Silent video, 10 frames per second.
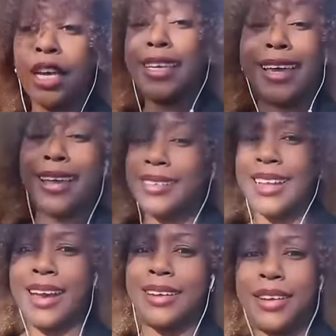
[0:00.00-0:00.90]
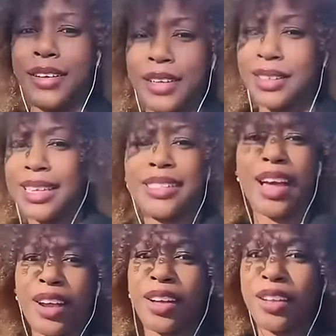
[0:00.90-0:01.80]
Yeah, that's not a good look. That's
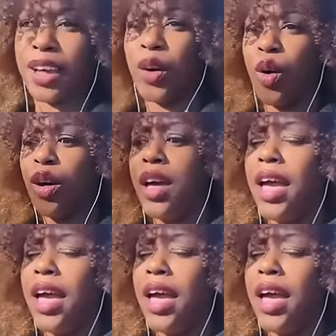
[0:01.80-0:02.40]
not a good look at all.